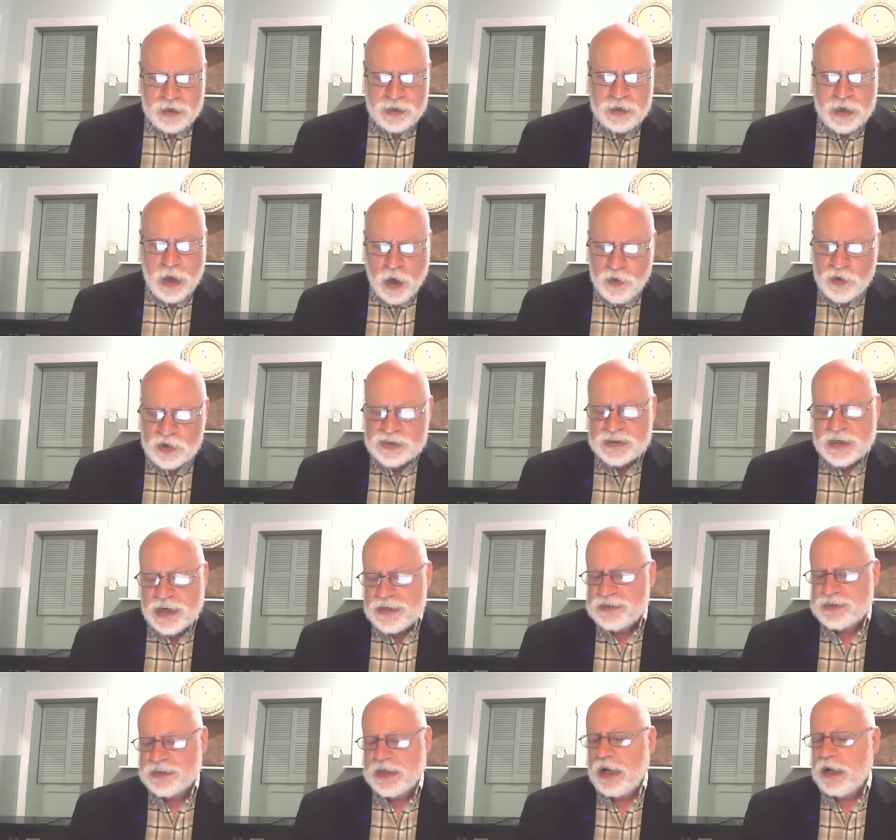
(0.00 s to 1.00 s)
The younger
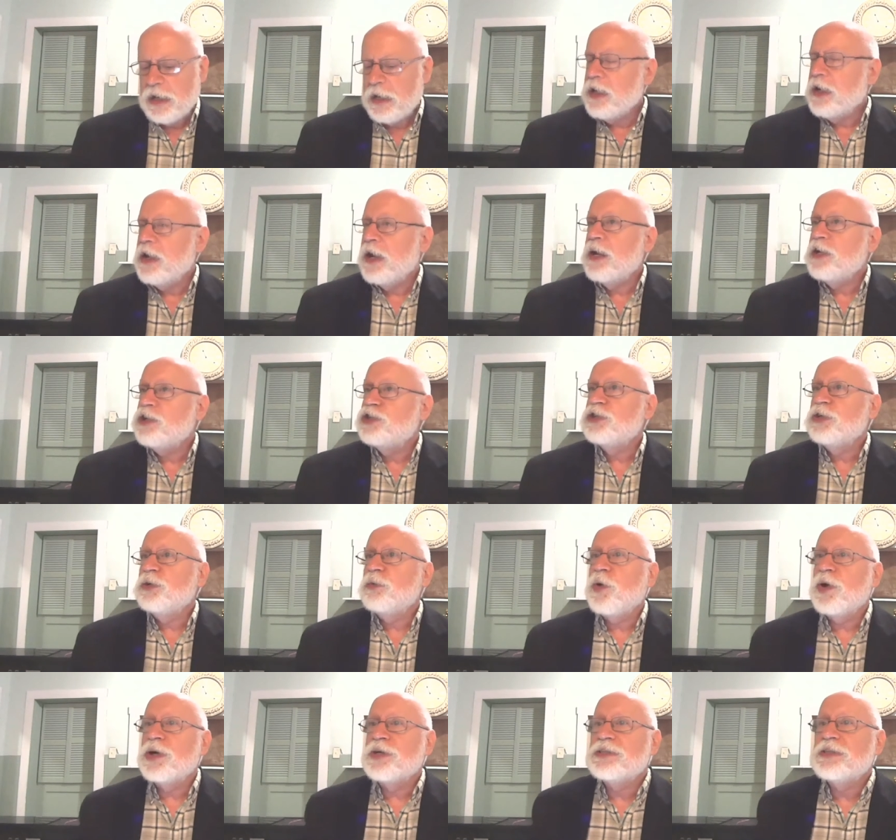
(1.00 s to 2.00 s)
son's
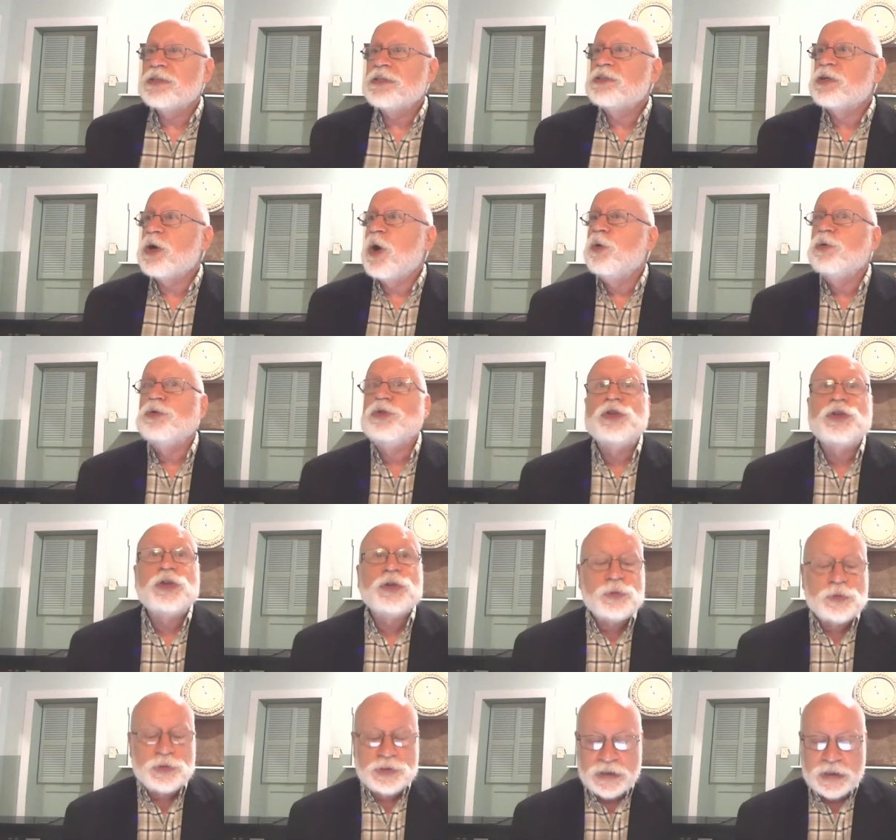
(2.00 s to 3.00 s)
alienation was his own
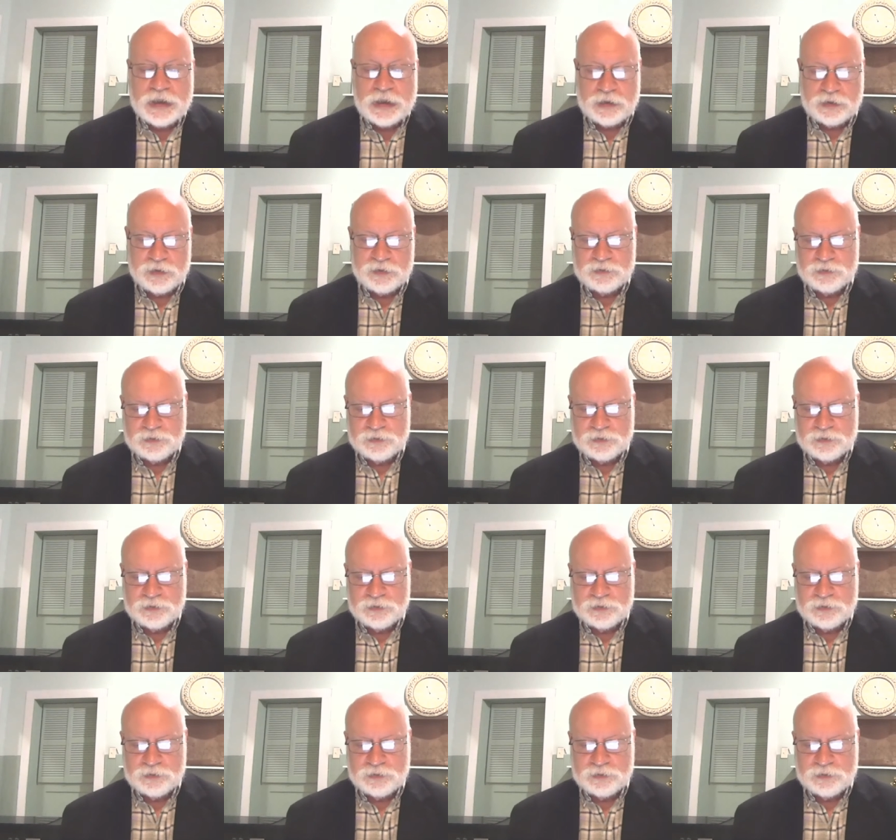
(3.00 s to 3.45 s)
choosing.